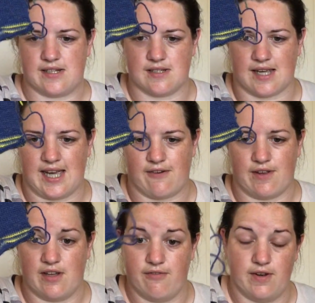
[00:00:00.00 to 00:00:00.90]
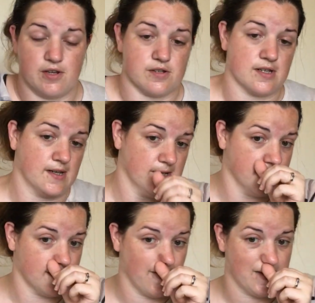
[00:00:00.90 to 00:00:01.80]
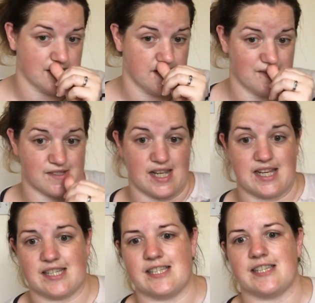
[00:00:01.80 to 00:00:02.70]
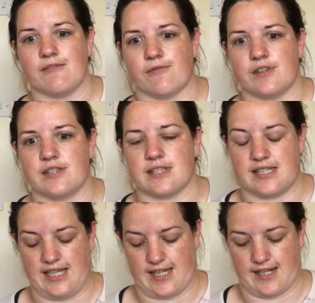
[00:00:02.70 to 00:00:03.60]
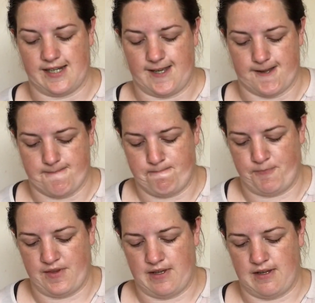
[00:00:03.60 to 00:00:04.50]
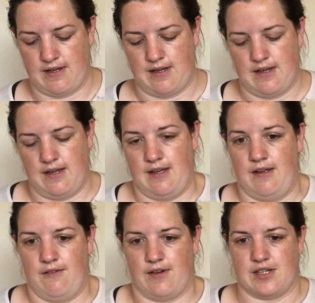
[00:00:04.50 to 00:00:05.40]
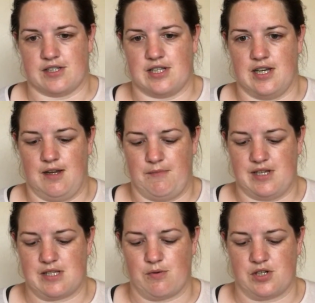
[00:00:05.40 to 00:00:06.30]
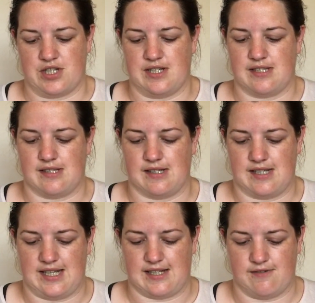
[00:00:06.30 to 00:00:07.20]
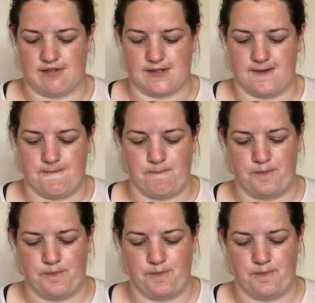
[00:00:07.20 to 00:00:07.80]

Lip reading: way to carry a float. So I've actually used a different technique. I had to turn my swatch inside out.